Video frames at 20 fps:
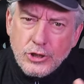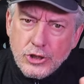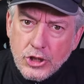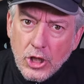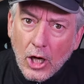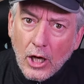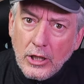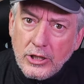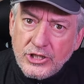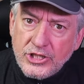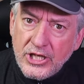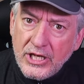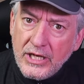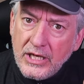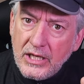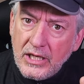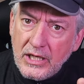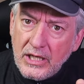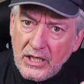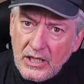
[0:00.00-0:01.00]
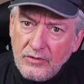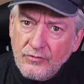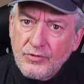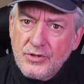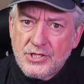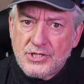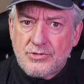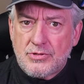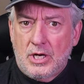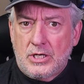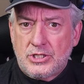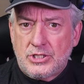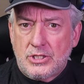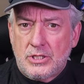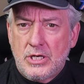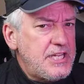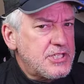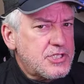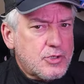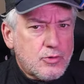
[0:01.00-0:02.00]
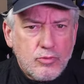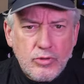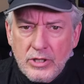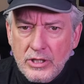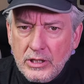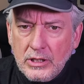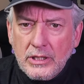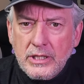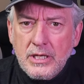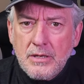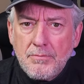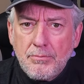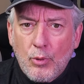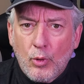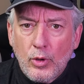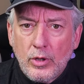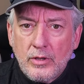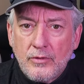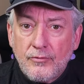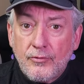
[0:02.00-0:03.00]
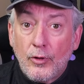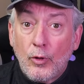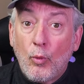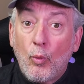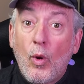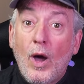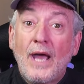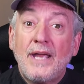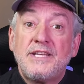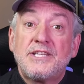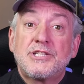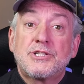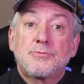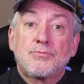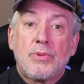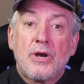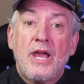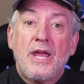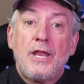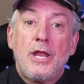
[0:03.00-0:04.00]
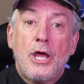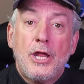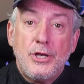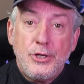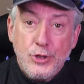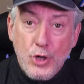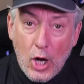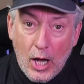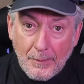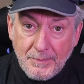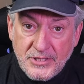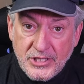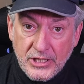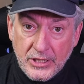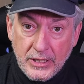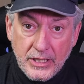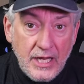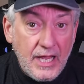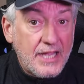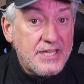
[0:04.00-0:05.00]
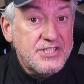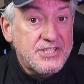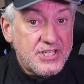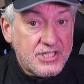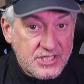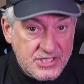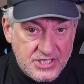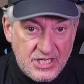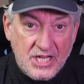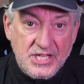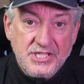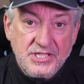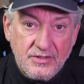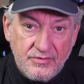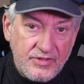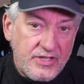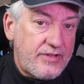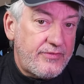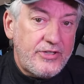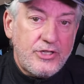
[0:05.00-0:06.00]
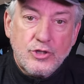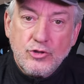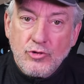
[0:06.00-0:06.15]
Charging infrastructure is critically important for the widespread adoption and success of EV